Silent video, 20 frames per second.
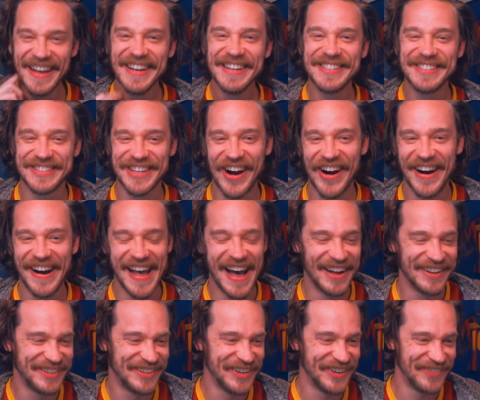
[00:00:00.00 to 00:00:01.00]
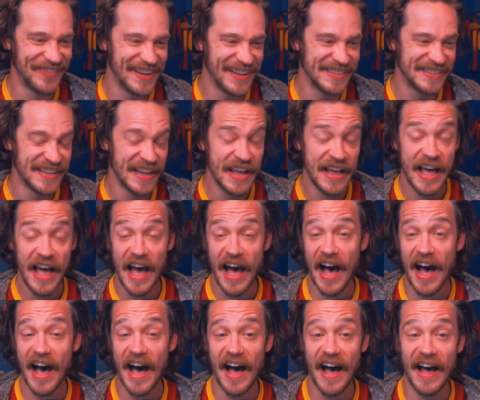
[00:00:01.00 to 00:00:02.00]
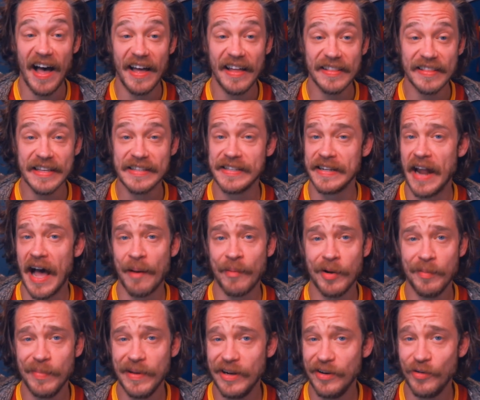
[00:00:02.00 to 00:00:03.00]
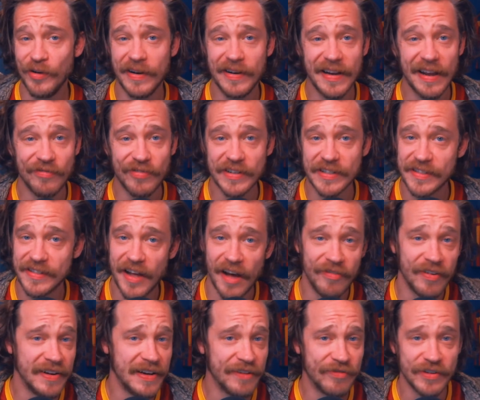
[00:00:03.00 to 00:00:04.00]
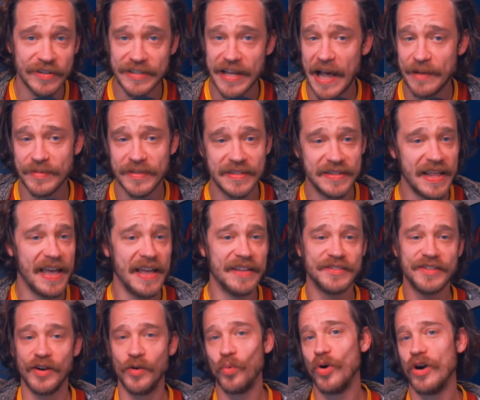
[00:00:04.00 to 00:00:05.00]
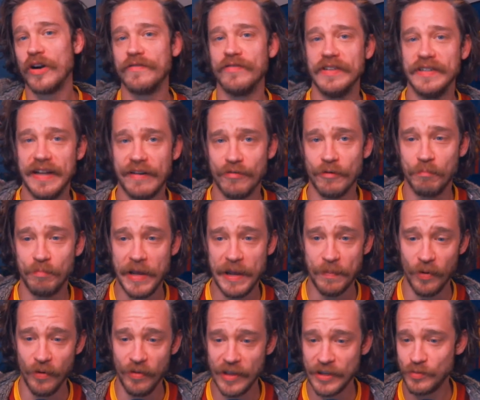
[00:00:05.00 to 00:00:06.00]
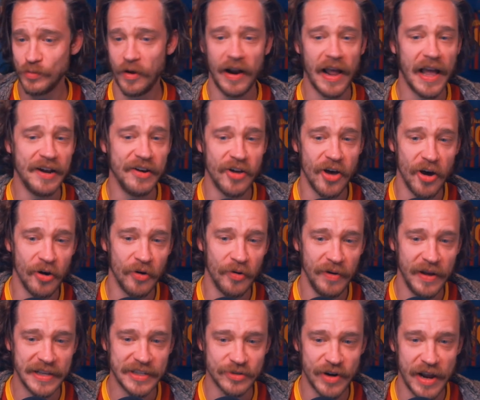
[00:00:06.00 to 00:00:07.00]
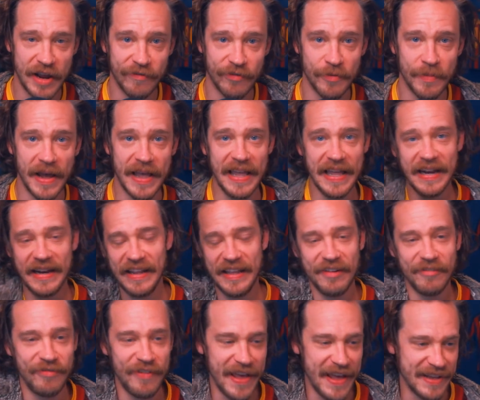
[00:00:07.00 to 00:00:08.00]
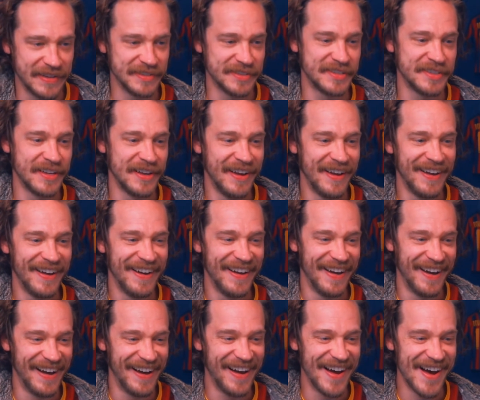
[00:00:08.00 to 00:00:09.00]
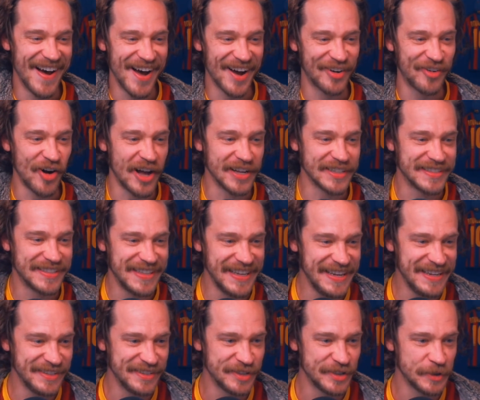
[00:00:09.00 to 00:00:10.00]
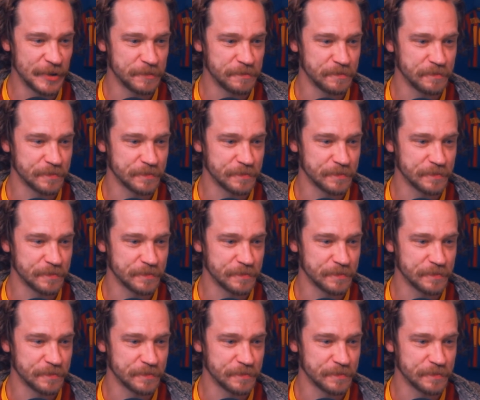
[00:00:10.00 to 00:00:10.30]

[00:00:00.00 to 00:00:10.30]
Sorry, how-to vids. Listen, I'm going to be doing different stuff at different times of the day. It's going to work for different people. This one I know is great for my Indian fans across seas.